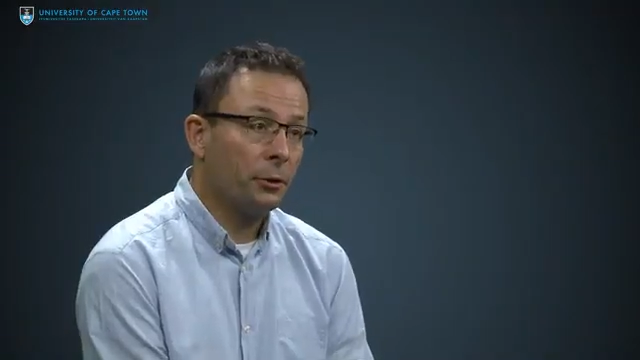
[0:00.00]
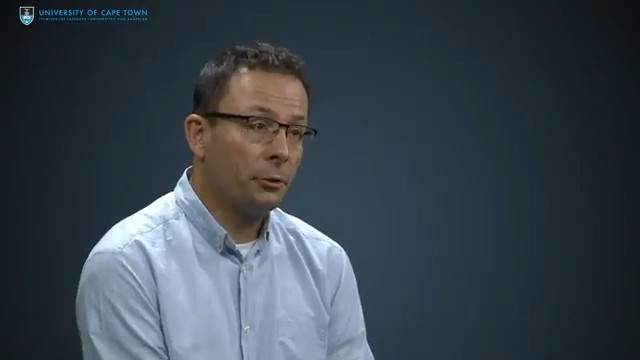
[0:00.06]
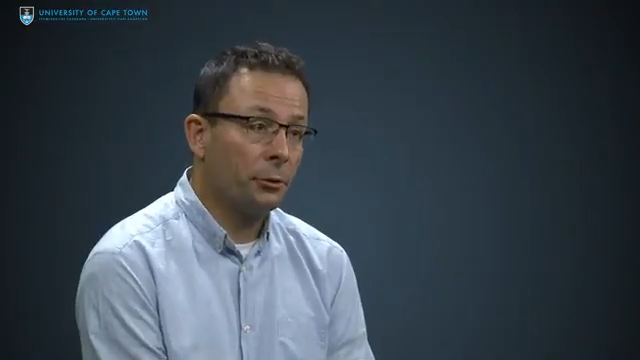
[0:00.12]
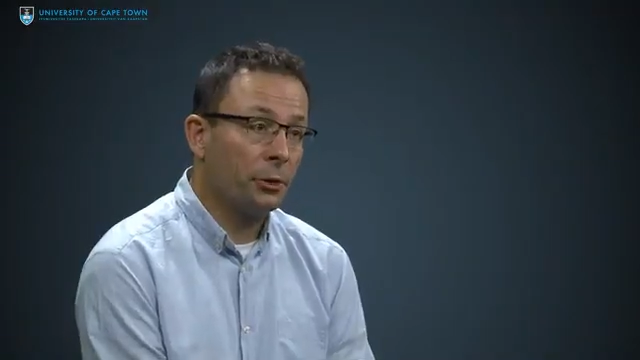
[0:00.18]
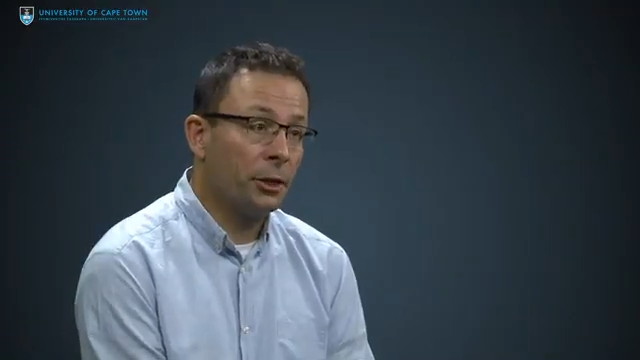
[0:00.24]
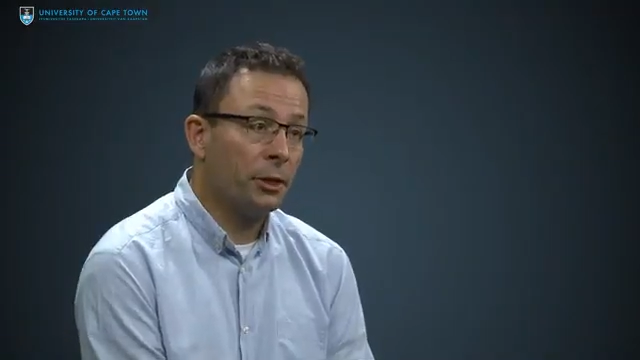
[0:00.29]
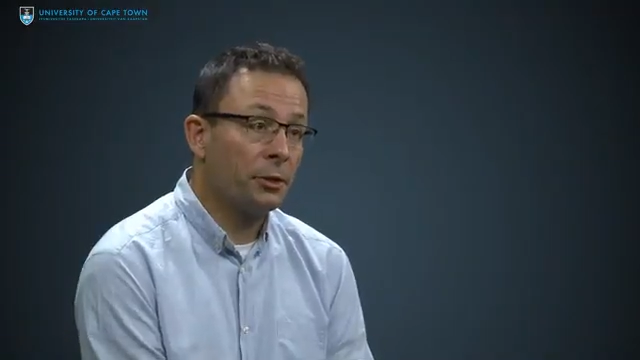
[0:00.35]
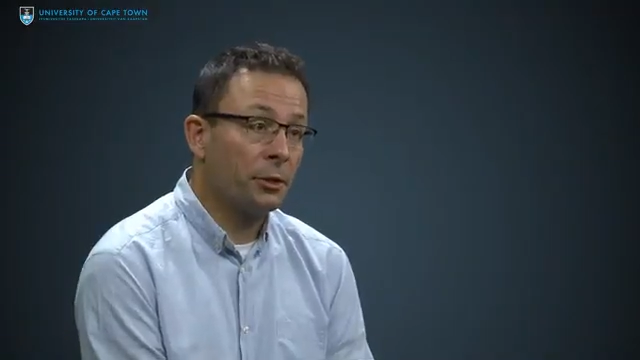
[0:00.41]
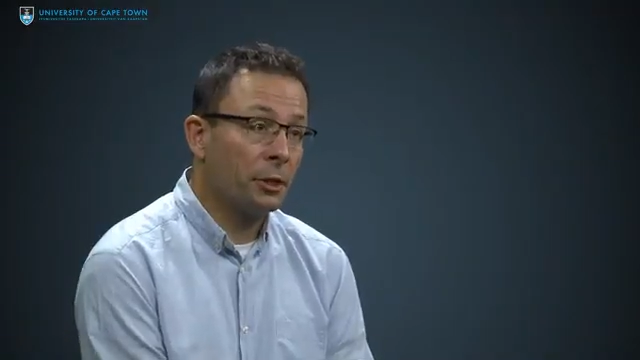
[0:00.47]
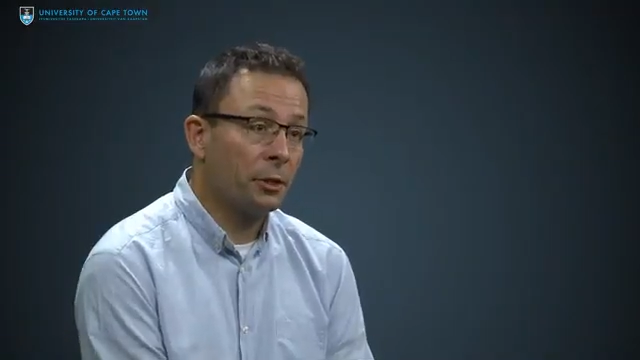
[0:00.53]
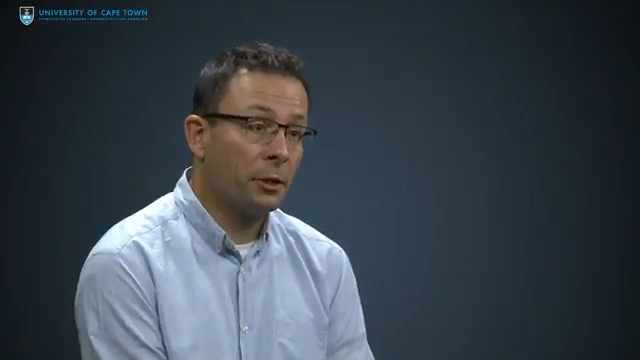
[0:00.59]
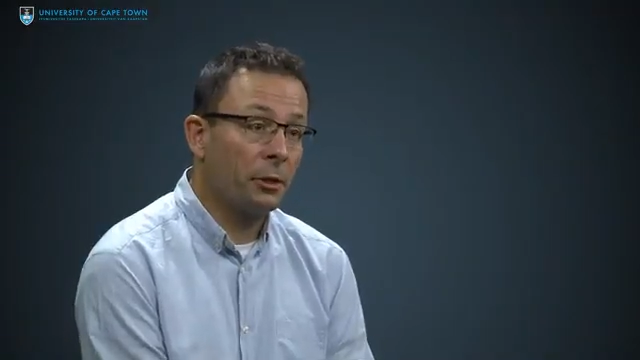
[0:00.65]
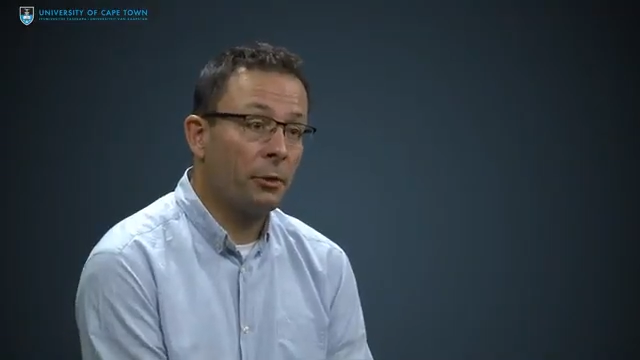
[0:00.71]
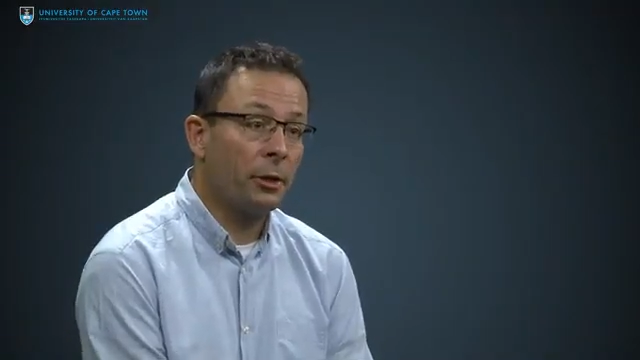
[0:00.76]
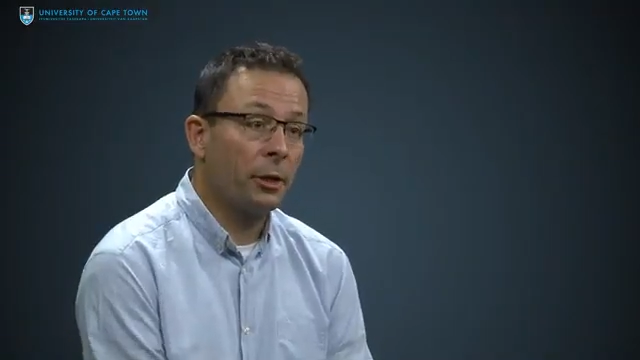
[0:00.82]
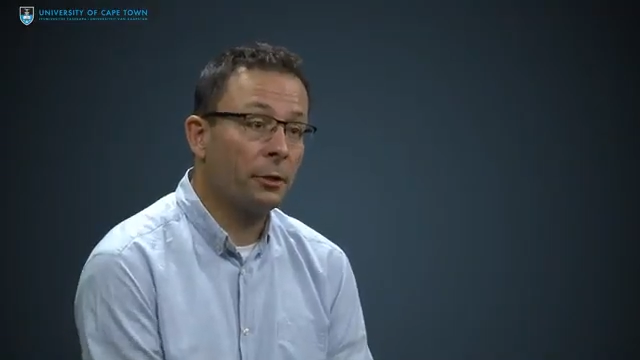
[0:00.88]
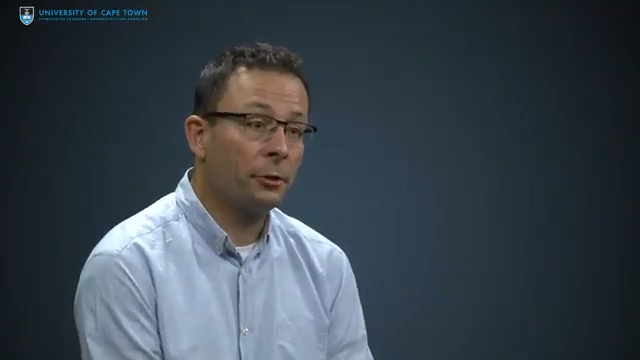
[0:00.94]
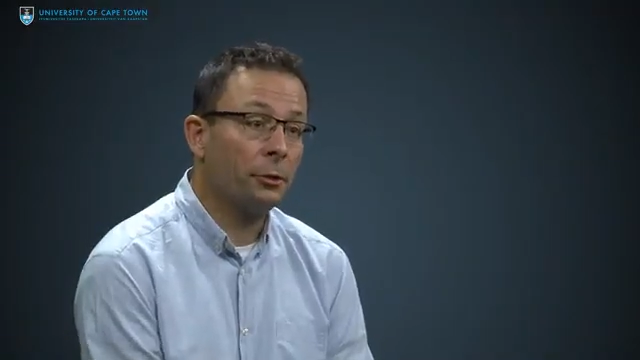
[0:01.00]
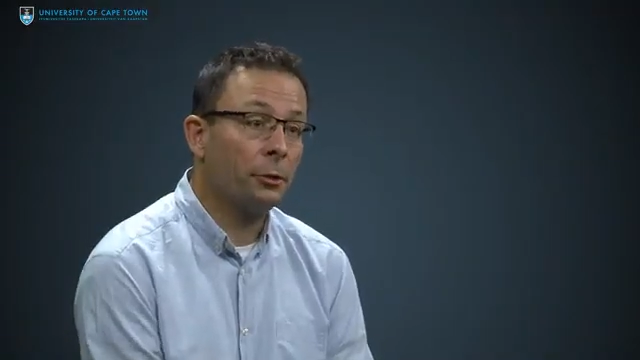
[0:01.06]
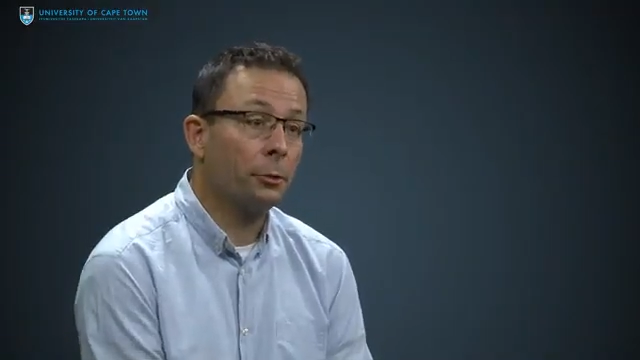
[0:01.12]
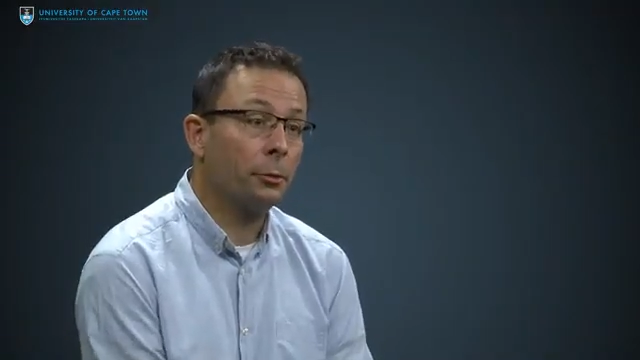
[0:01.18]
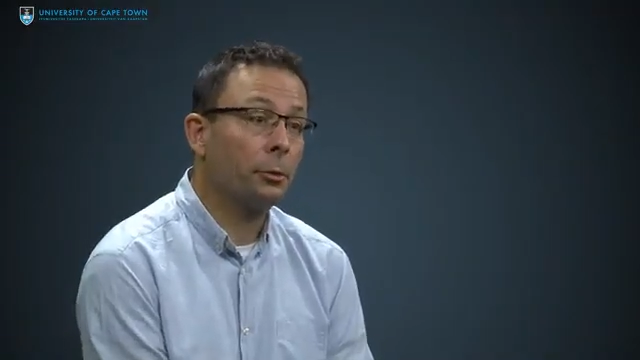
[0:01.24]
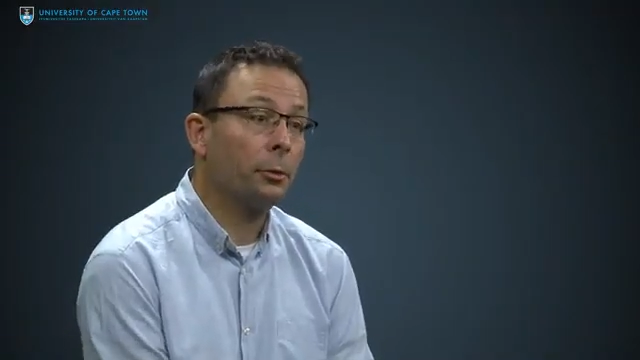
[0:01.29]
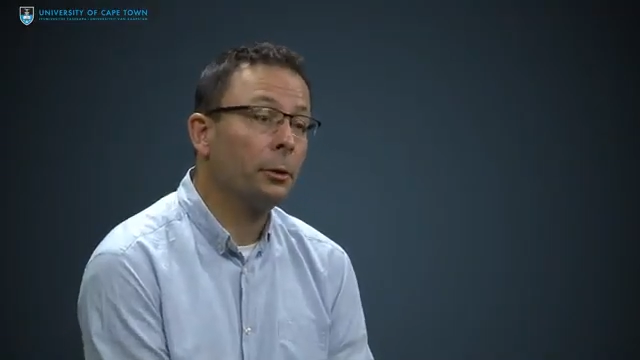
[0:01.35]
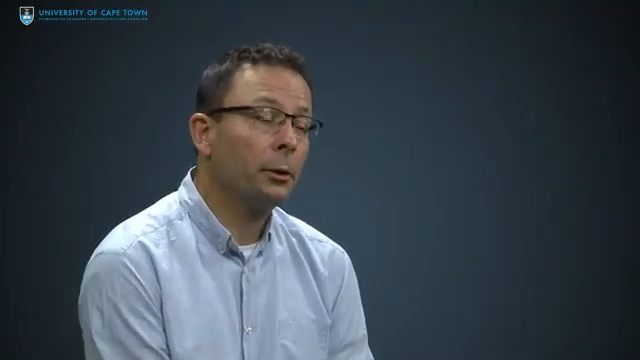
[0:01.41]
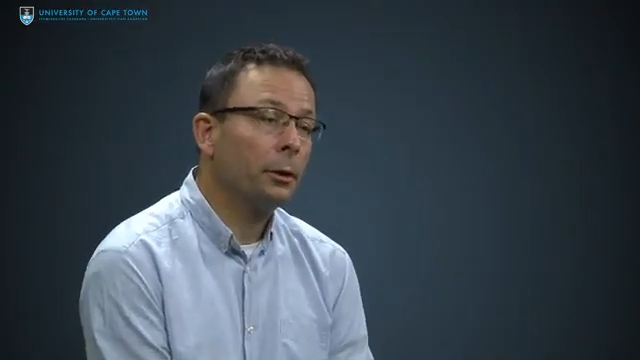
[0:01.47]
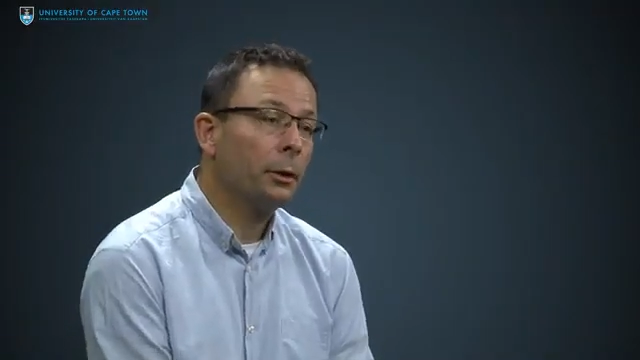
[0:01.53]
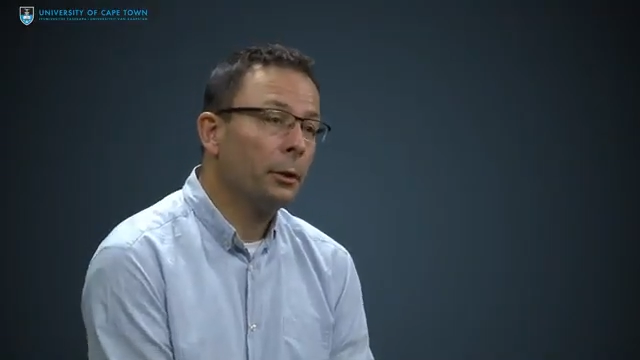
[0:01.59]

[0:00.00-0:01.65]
trees in and around your